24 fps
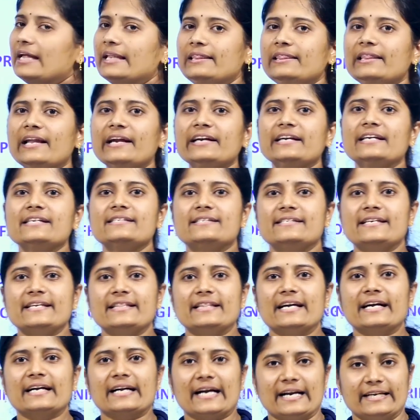Let us see
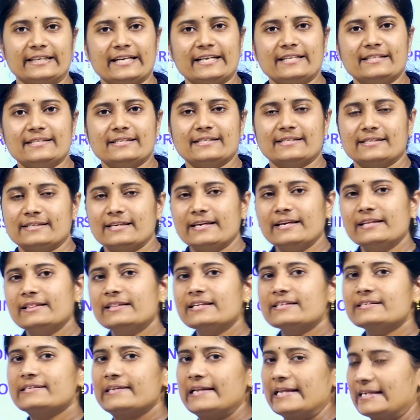the contents in
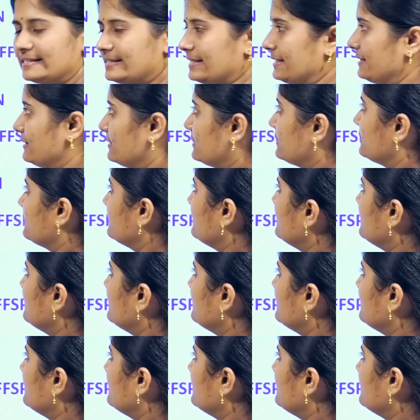this lesson.